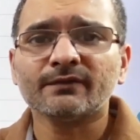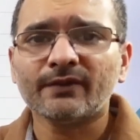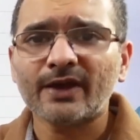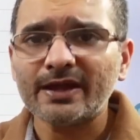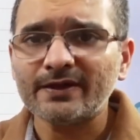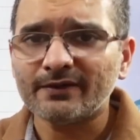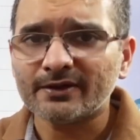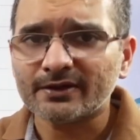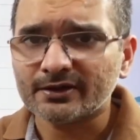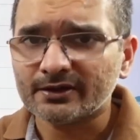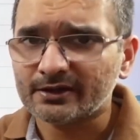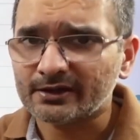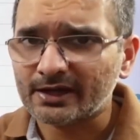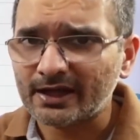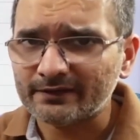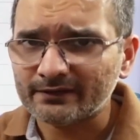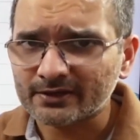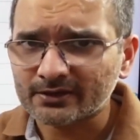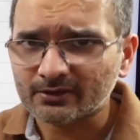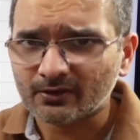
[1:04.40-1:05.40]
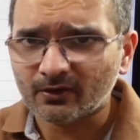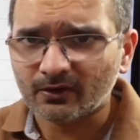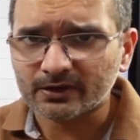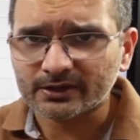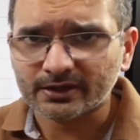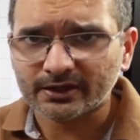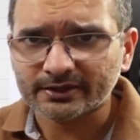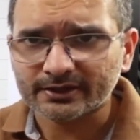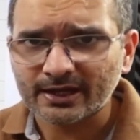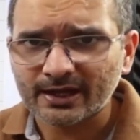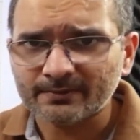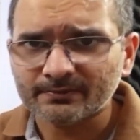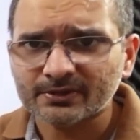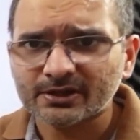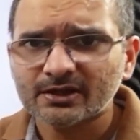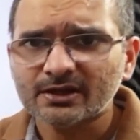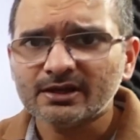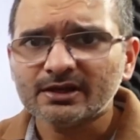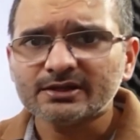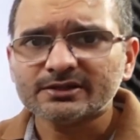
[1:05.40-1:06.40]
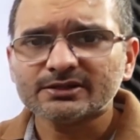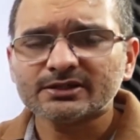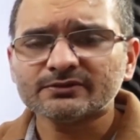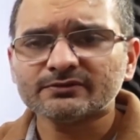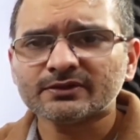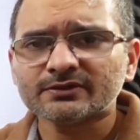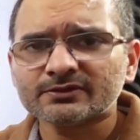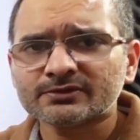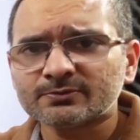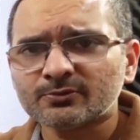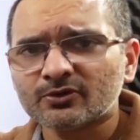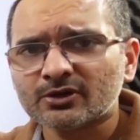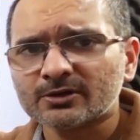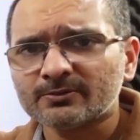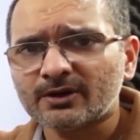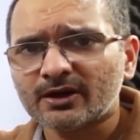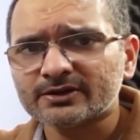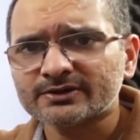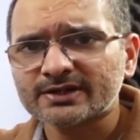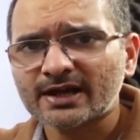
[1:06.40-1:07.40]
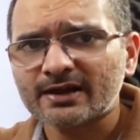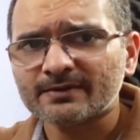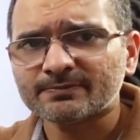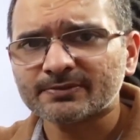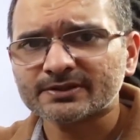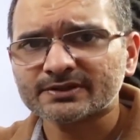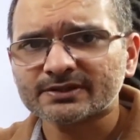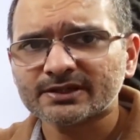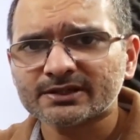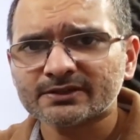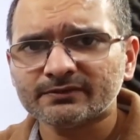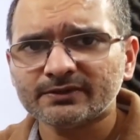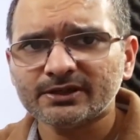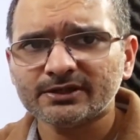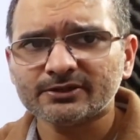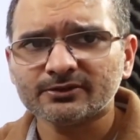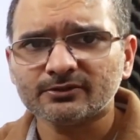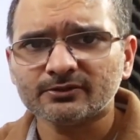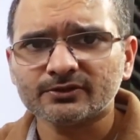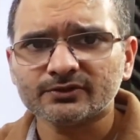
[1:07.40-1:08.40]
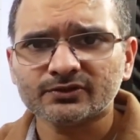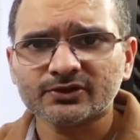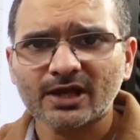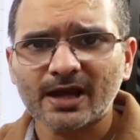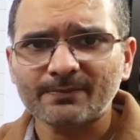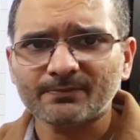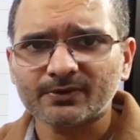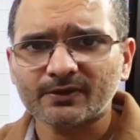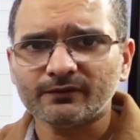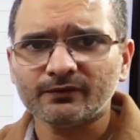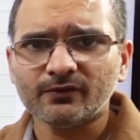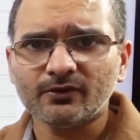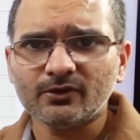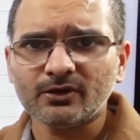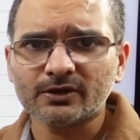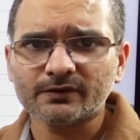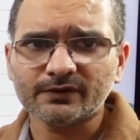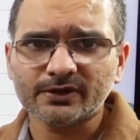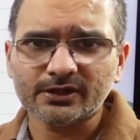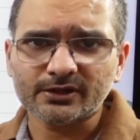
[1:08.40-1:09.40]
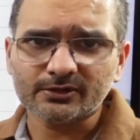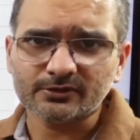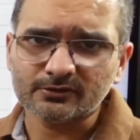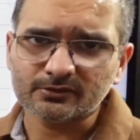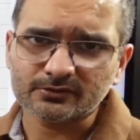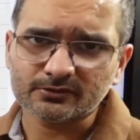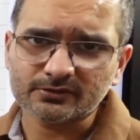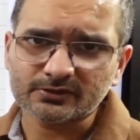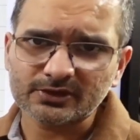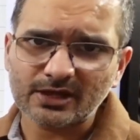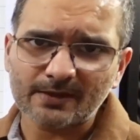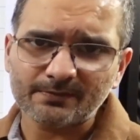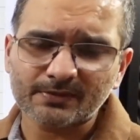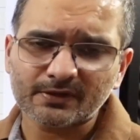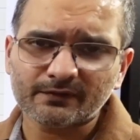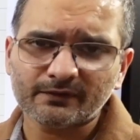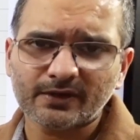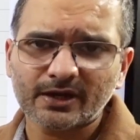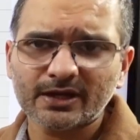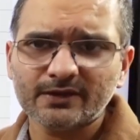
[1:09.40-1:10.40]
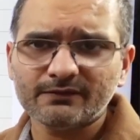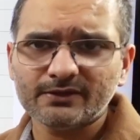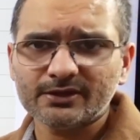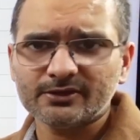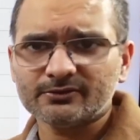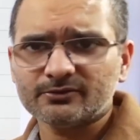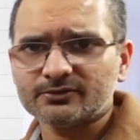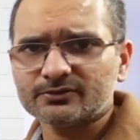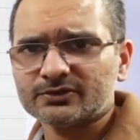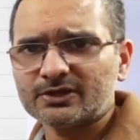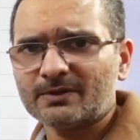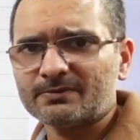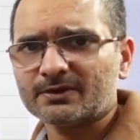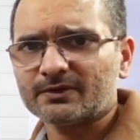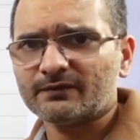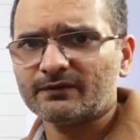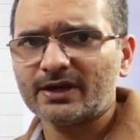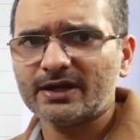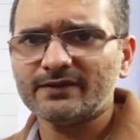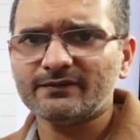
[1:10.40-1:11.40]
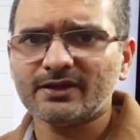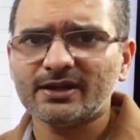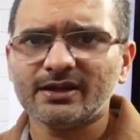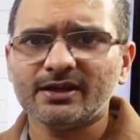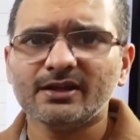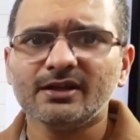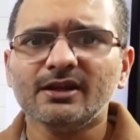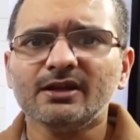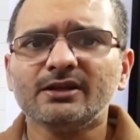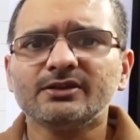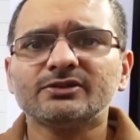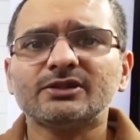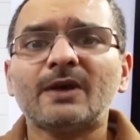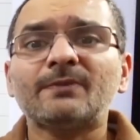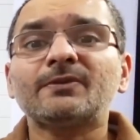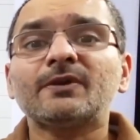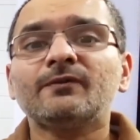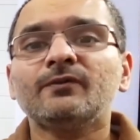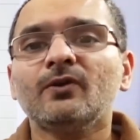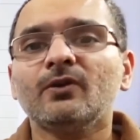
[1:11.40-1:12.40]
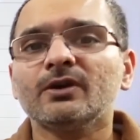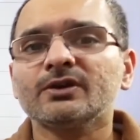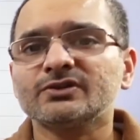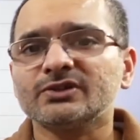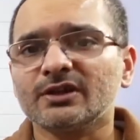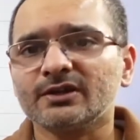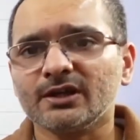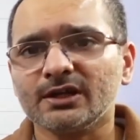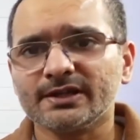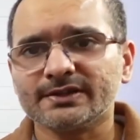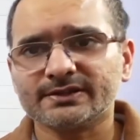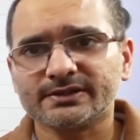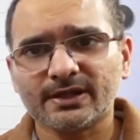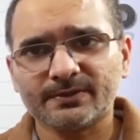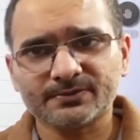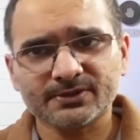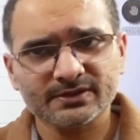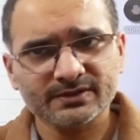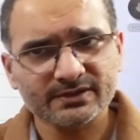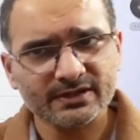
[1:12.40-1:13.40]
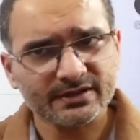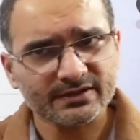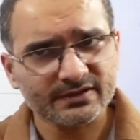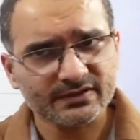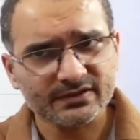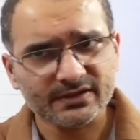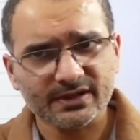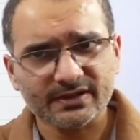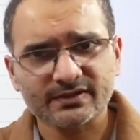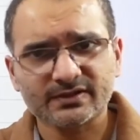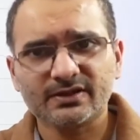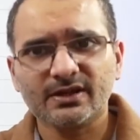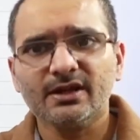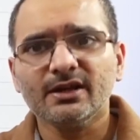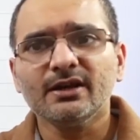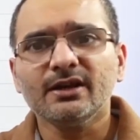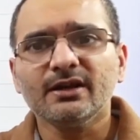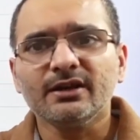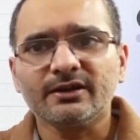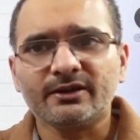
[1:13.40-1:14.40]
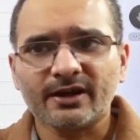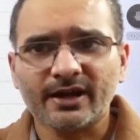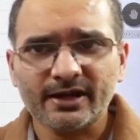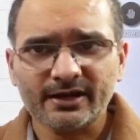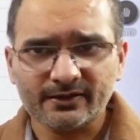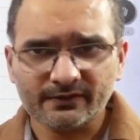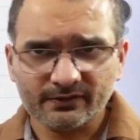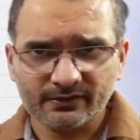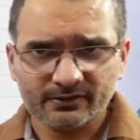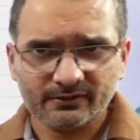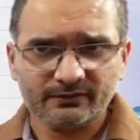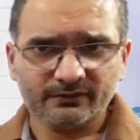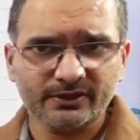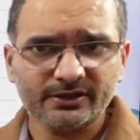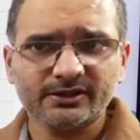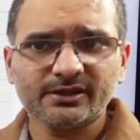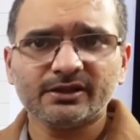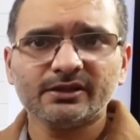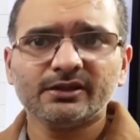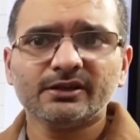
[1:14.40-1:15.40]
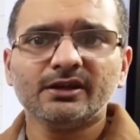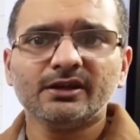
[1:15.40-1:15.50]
511 on attempt. Since we have spoken about chapter 6, we need to go to chapter 4, we need to go to chapter 5, we need to go to chapter 5a. Chapter 4, general exceptions, section 6 read with